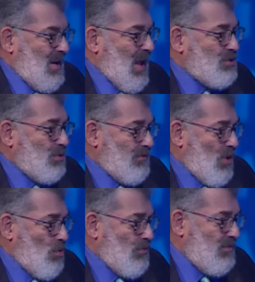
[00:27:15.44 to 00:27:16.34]
and to
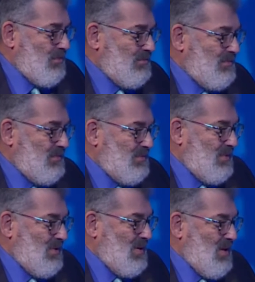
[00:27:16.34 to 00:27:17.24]
evolve.
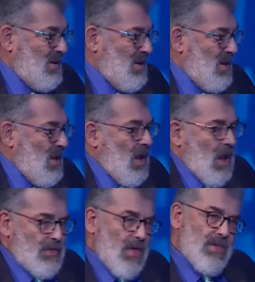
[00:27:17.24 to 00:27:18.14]

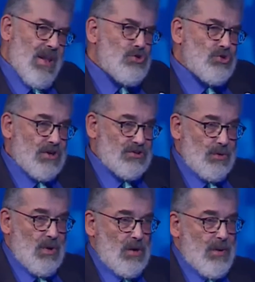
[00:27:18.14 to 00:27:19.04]
And then the
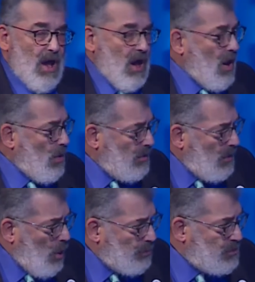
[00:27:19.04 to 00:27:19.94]
interesting one about how
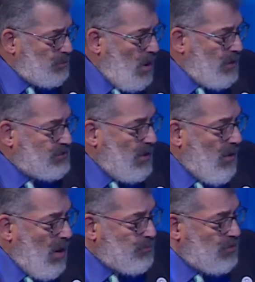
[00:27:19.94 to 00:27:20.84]
optimized
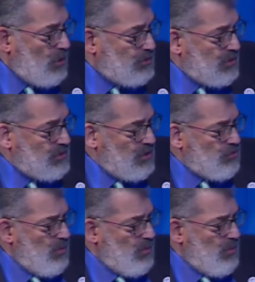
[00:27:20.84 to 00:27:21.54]
are our processes.